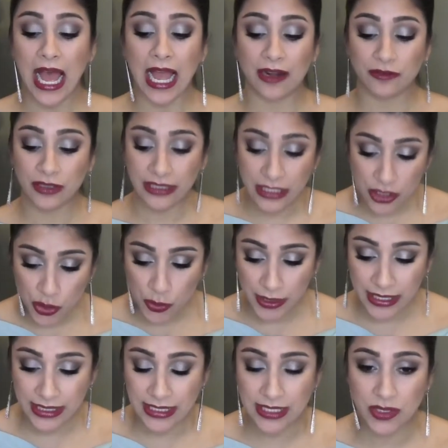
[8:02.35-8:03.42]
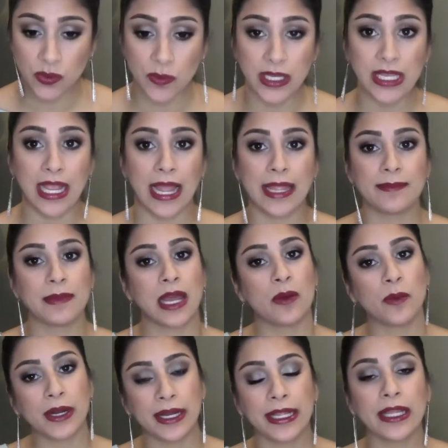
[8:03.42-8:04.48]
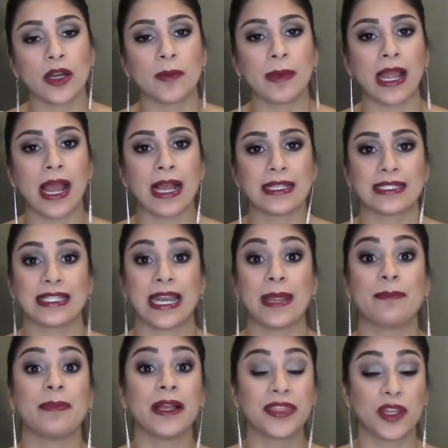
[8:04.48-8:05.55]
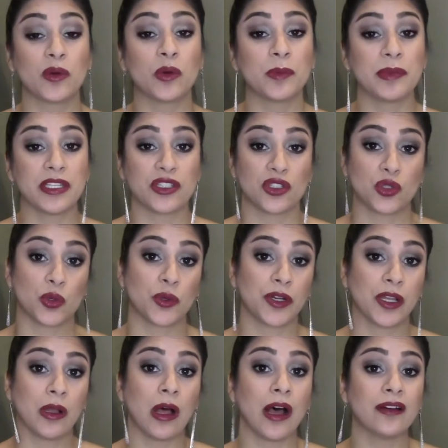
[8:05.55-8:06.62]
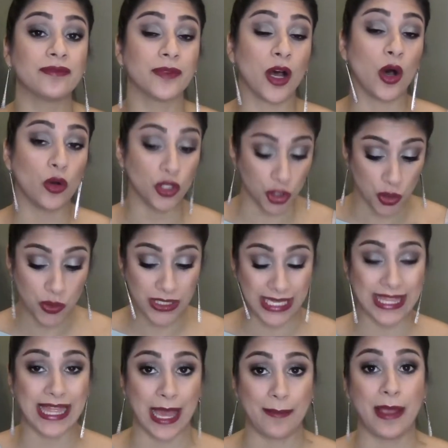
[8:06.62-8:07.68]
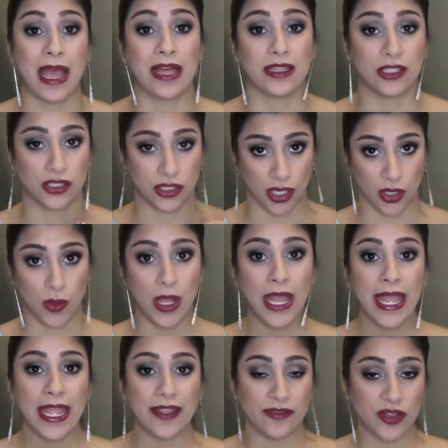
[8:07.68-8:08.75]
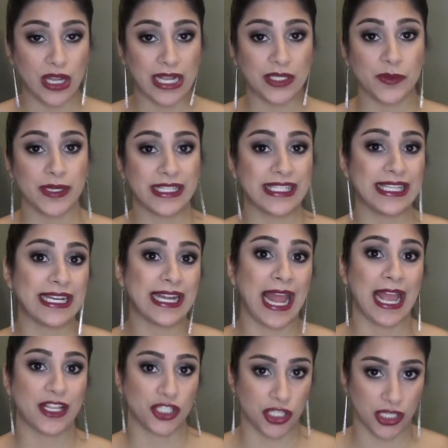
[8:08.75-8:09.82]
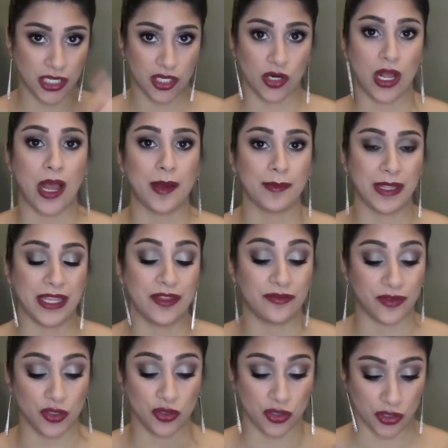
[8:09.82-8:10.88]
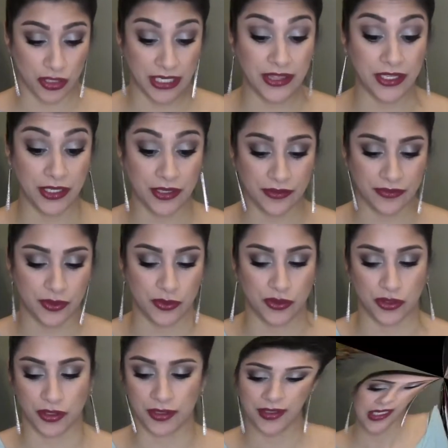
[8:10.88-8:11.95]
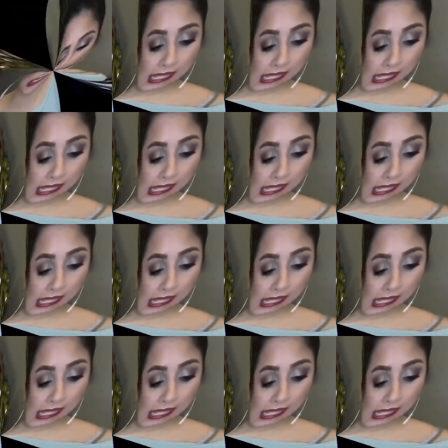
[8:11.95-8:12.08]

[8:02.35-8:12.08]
I really enjoyed it this week. I am not wearing it on my eyes today, but there will be a tutorial of using that palette. So if you guys want to see it in action, it'll come in the future, in the near future.